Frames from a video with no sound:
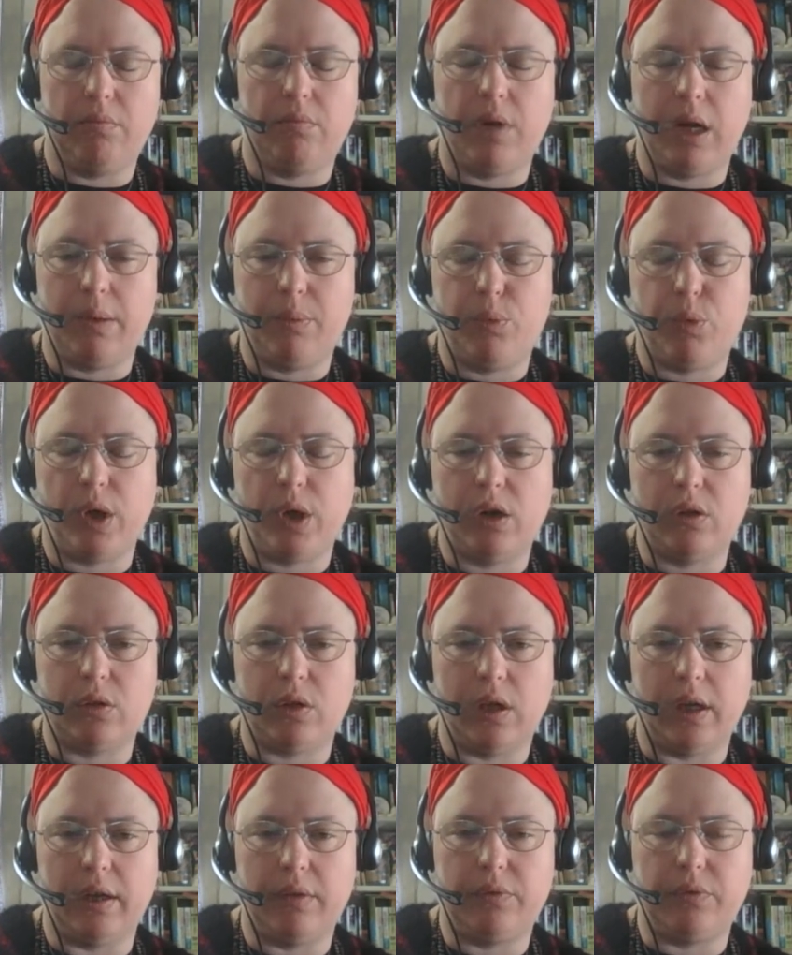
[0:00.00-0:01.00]
my prayer
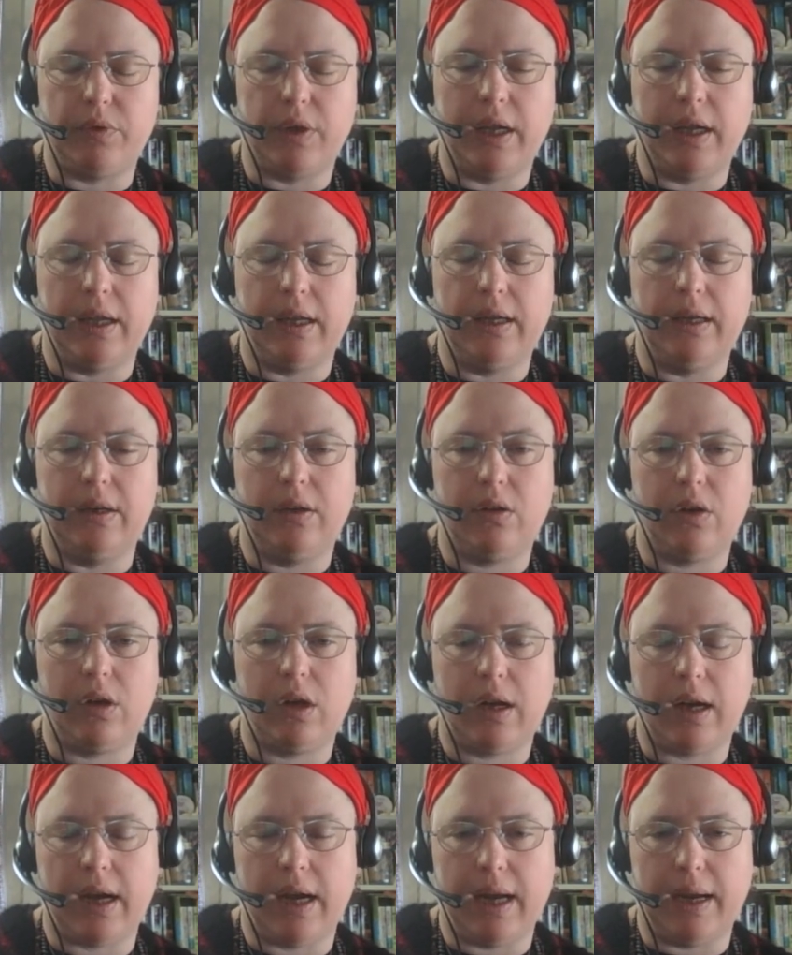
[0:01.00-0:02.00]
life and
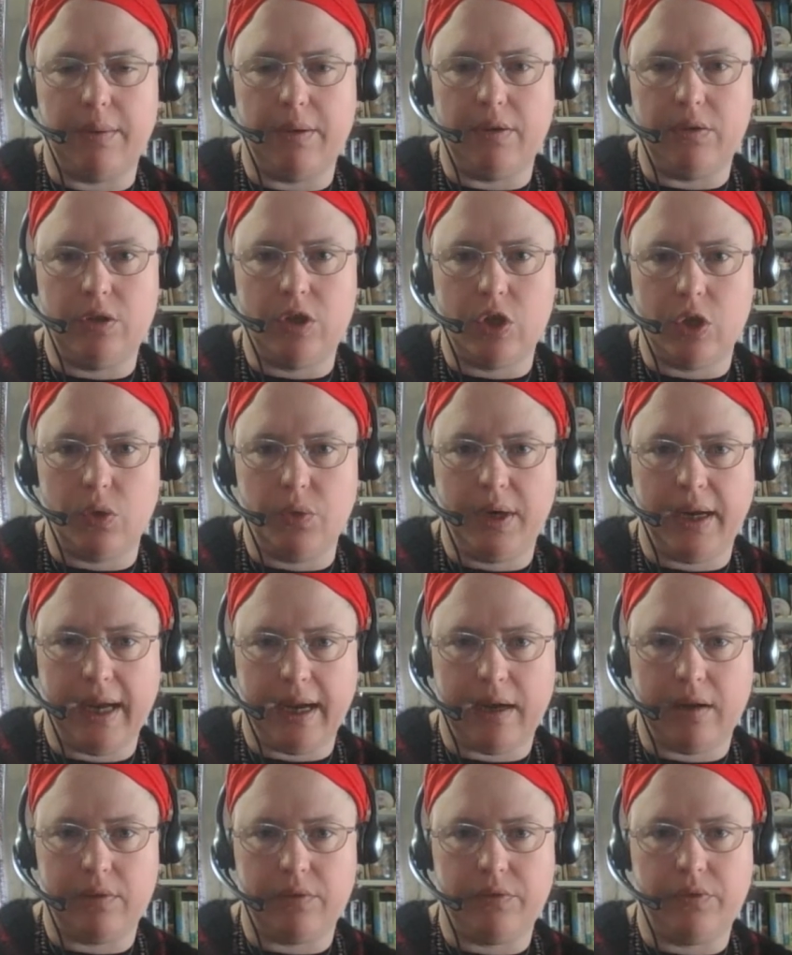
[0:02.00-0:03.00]
I don't
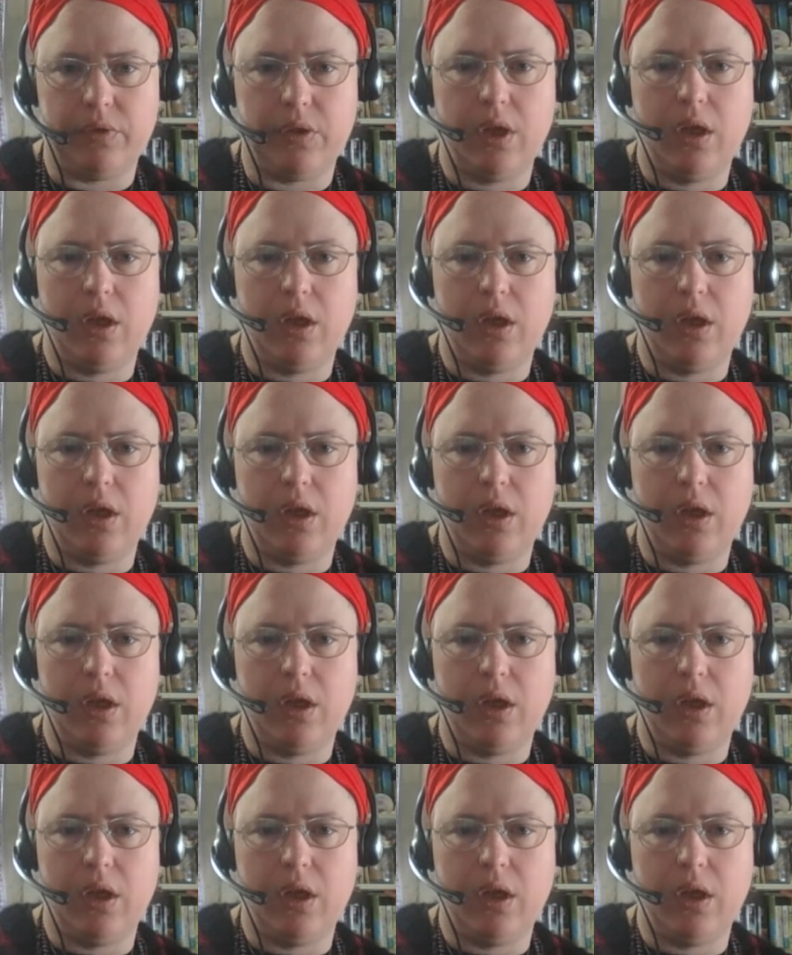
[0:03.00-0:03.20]
have